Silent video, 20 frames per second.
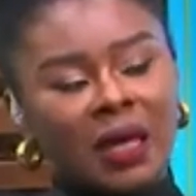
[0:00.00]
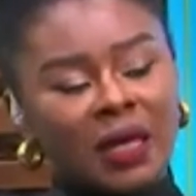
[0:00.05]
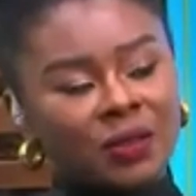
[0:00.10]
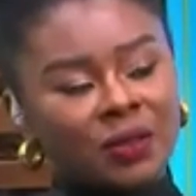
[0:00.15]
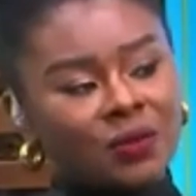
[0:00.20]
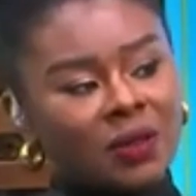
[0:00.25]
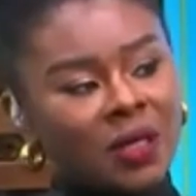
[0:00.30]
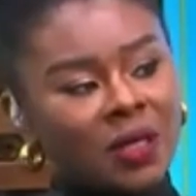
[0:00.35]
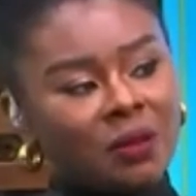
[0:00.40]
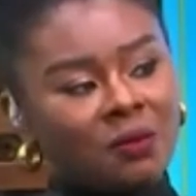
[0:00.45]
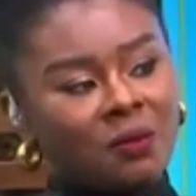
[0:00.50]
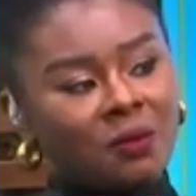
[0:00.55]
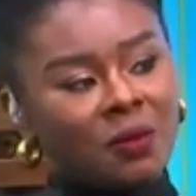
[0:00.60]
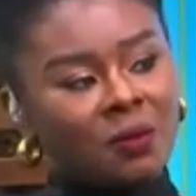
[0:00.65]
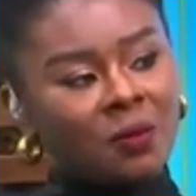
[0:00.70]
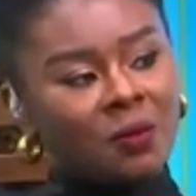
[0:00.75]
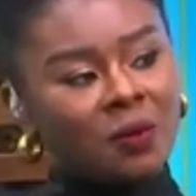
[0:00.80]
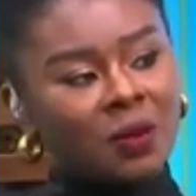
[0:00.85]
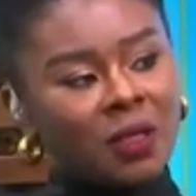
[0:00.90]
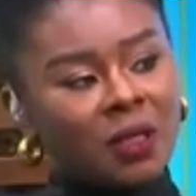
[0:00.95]
educate
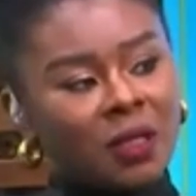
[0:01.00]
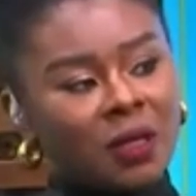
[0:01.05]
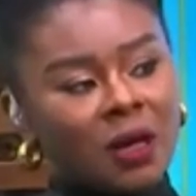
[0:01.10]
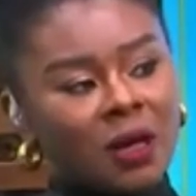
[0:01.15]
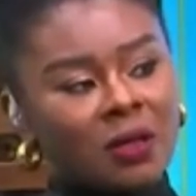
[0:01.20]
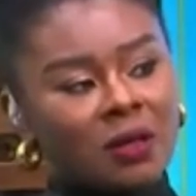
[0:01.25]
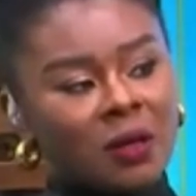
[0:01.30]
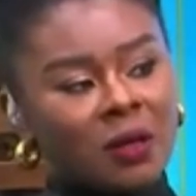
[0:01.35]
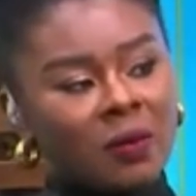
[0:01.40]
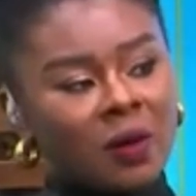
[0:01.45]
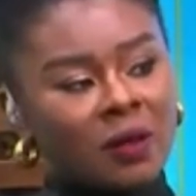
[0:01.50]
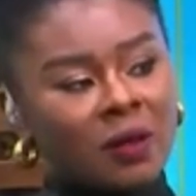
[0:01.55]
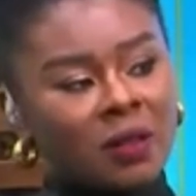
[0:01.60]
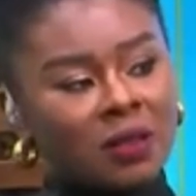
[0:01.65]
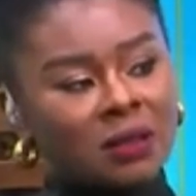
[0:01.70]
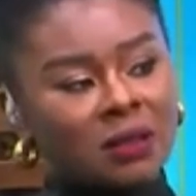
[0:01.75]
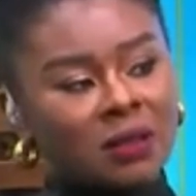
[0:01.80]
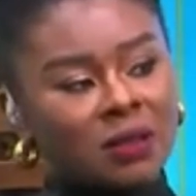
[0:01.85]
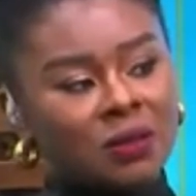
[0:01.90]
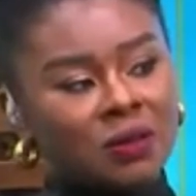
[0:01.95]
people in Ghana about
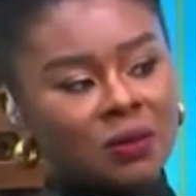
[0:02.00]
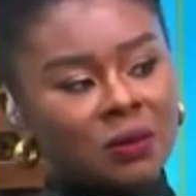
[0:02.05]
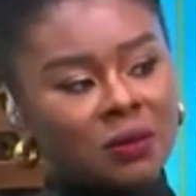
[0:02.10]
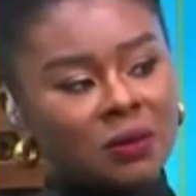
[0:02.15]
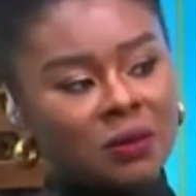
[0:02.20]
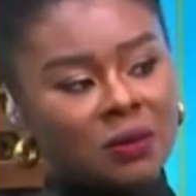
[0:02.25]
this issue?